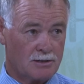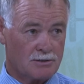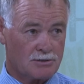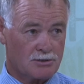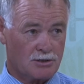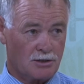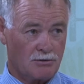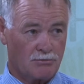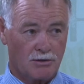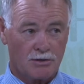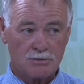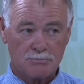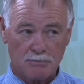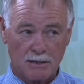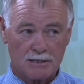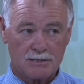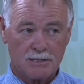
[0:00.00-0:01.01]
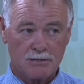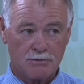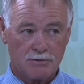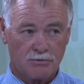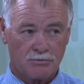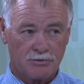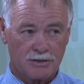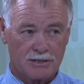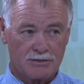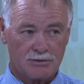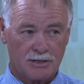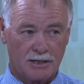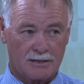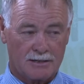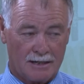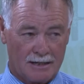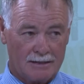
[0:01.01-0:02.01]
So those bacterial things, they
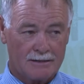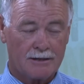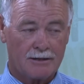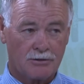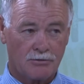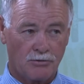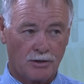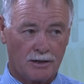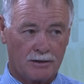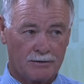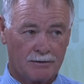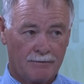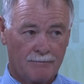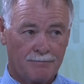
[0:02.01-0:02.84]
can hang around,